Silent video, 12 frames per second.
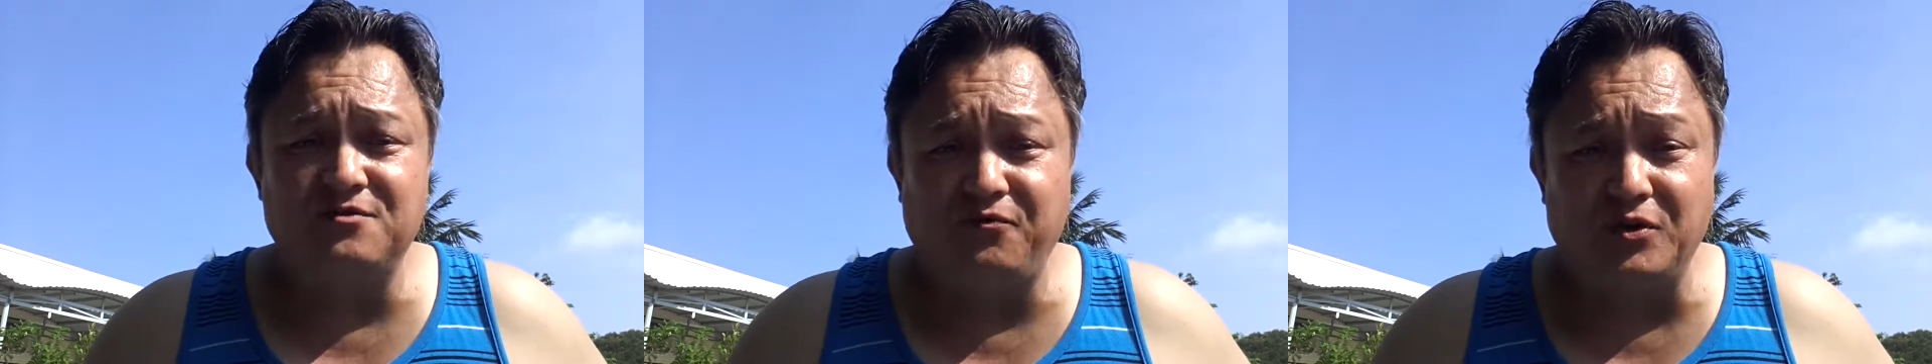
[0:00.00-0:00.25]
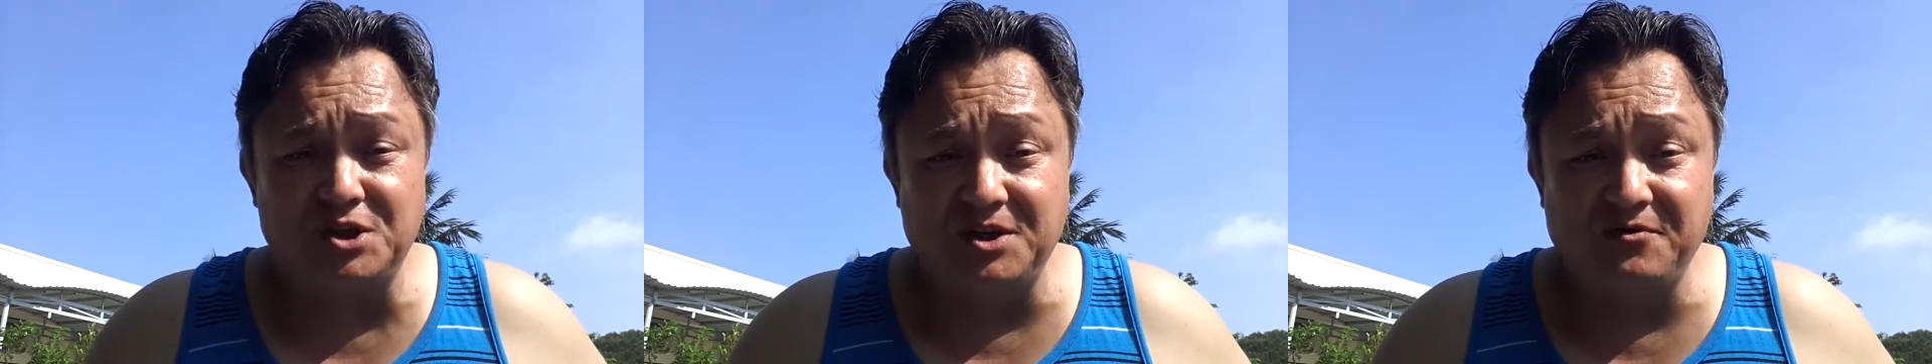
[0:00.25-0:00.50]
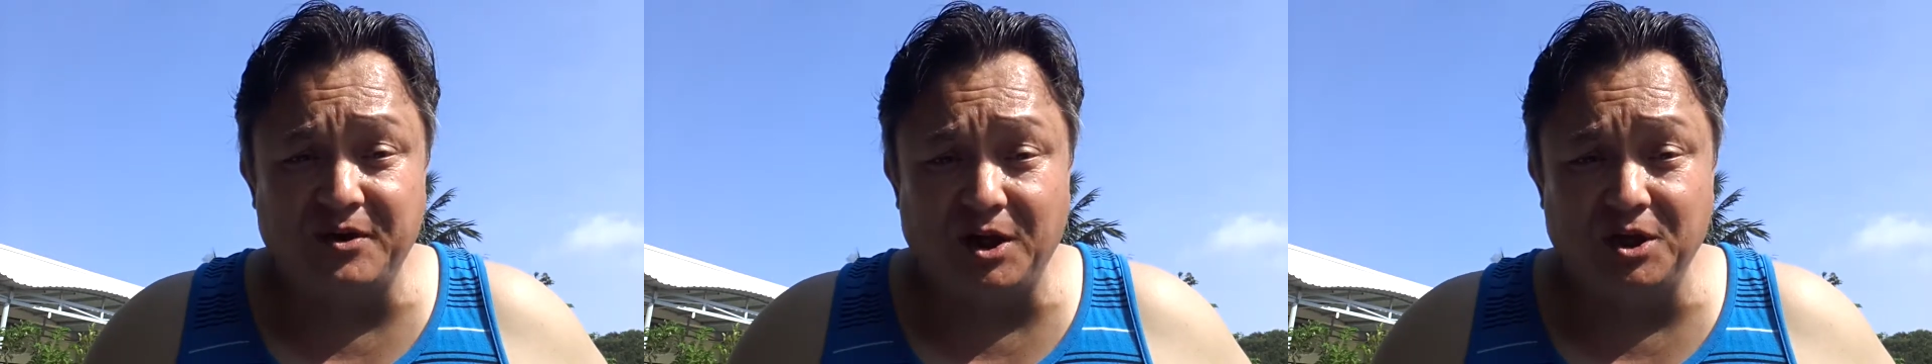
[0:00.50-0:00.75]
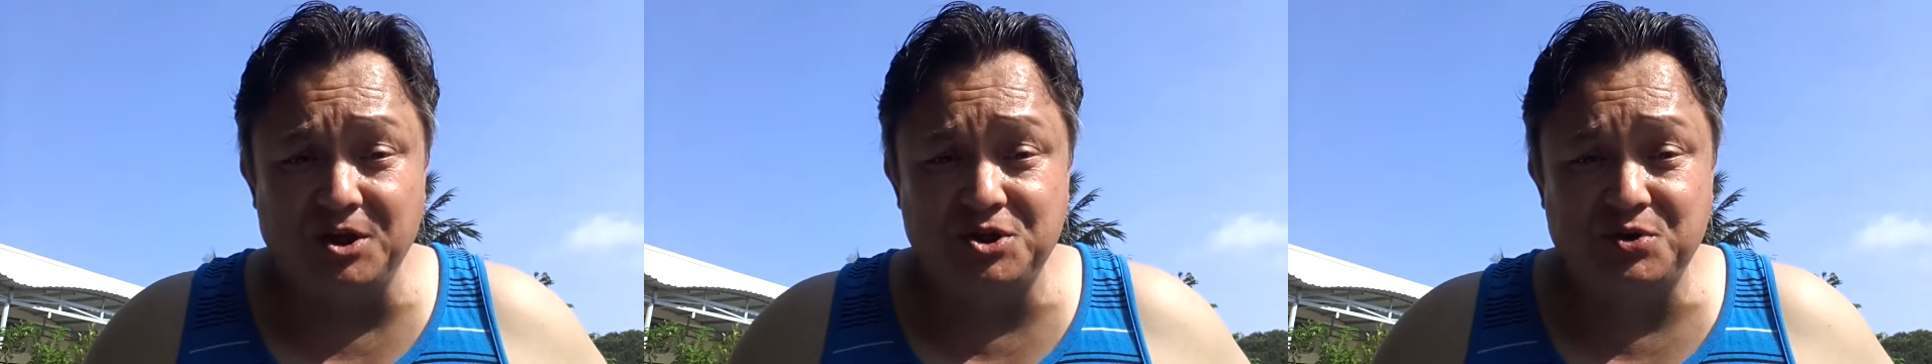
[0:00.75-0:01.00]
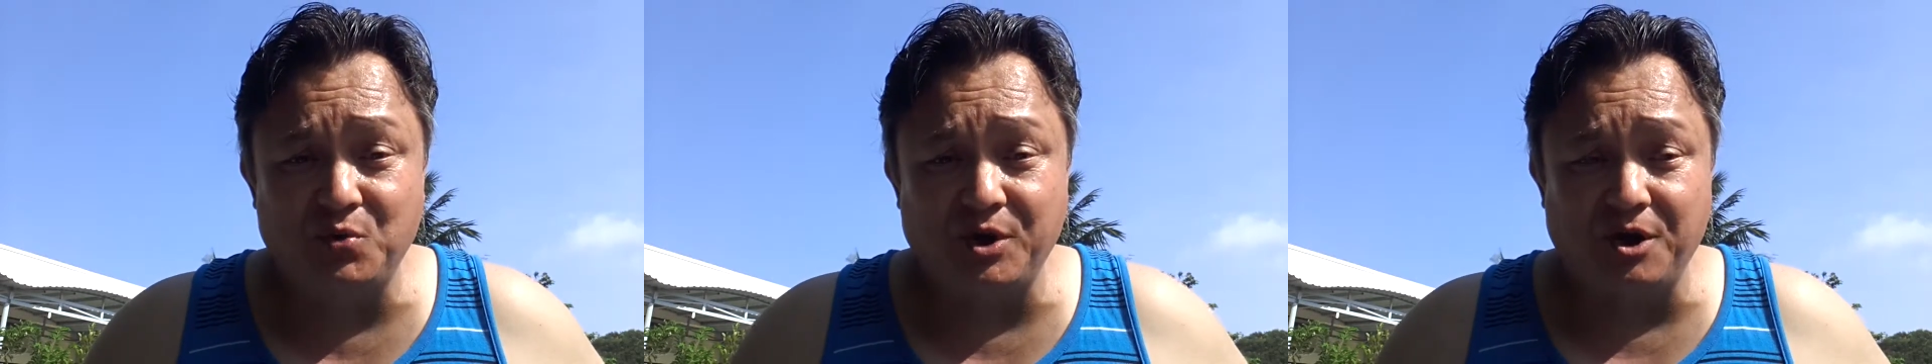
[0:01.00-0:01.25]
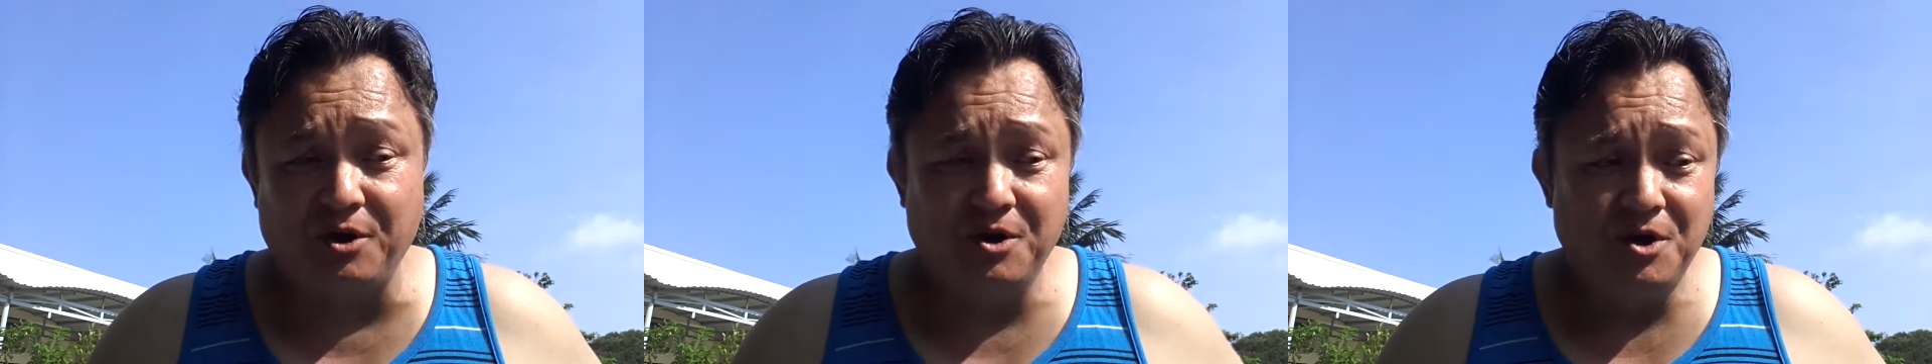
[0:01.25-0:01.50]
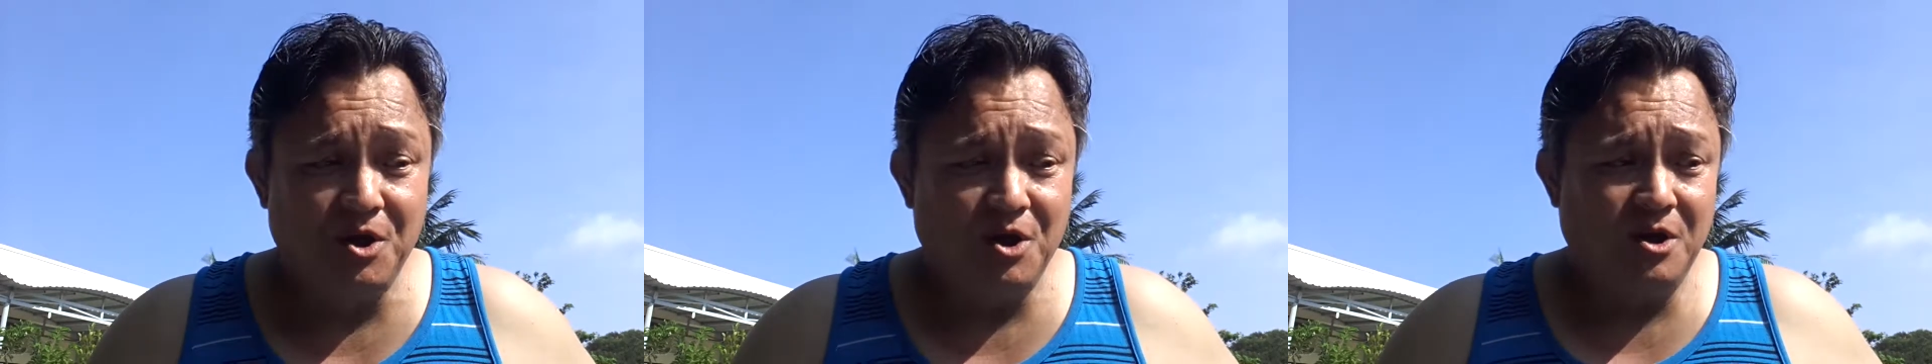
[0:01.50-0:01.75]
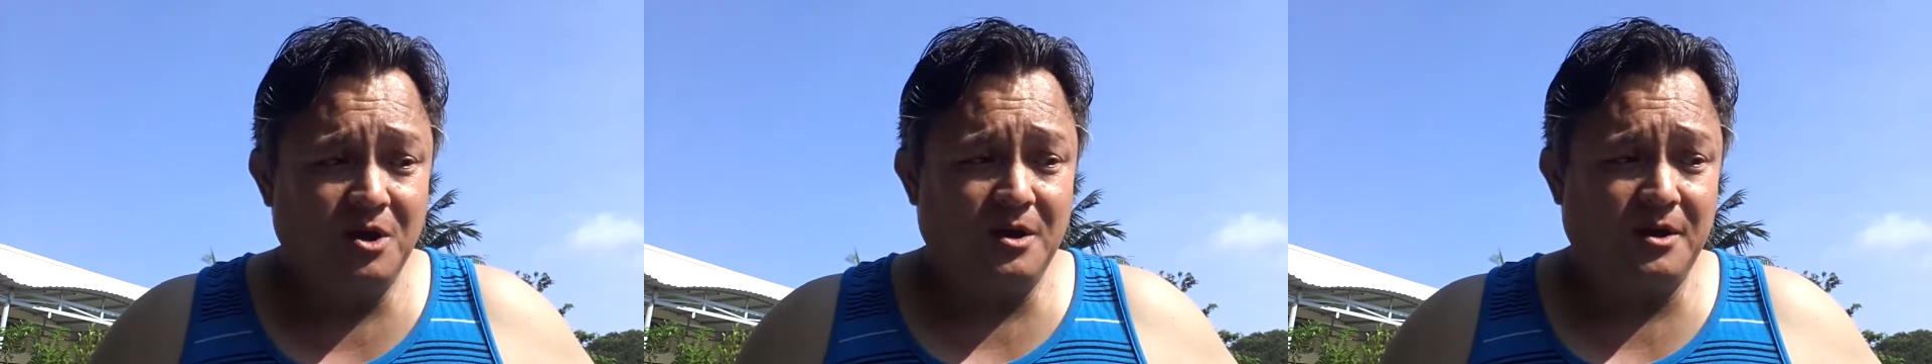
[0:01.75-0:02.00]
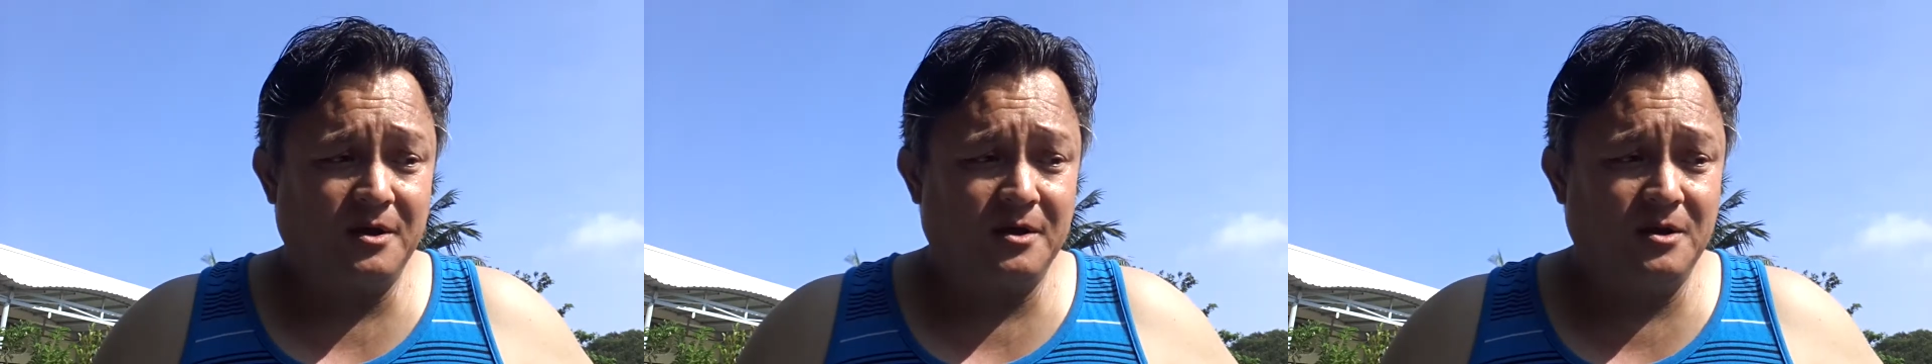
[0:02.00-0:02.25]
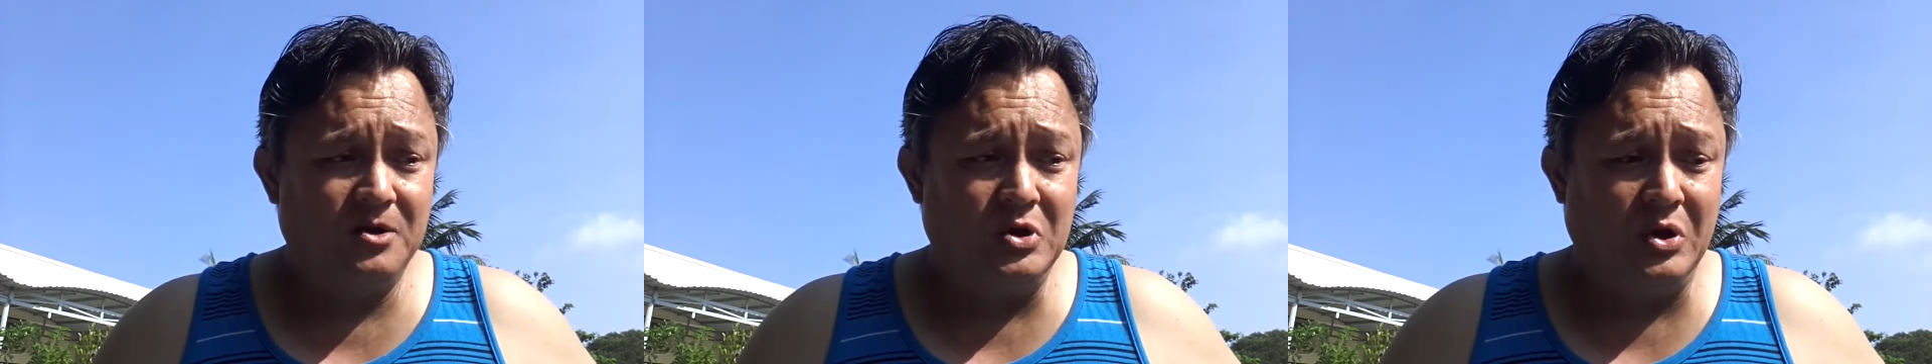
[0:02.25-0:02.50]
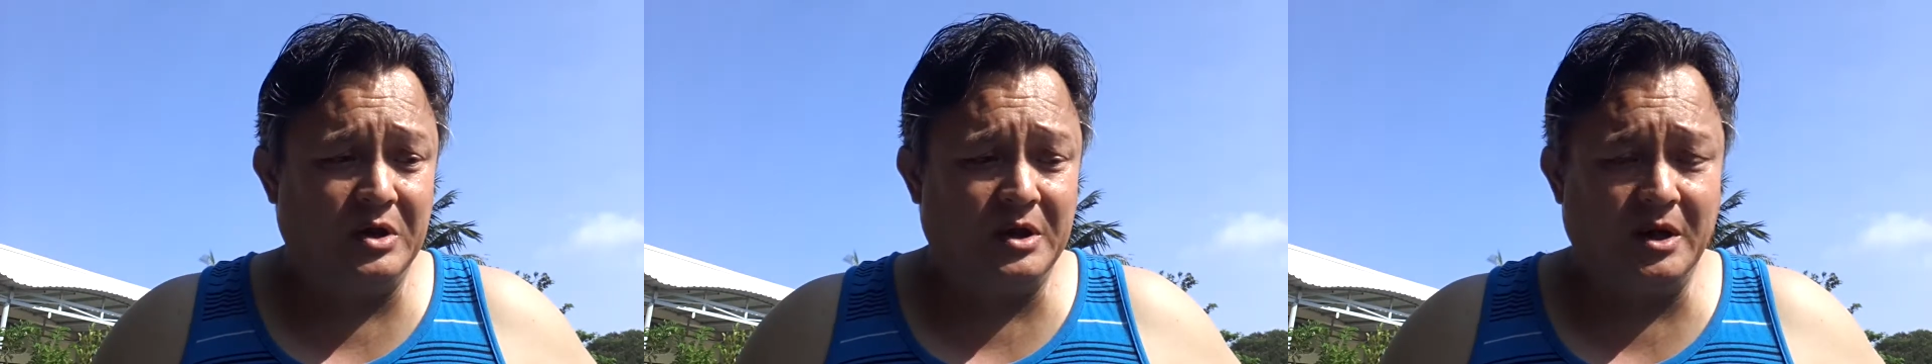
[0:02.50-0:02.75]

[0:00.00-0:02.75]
fishing village where you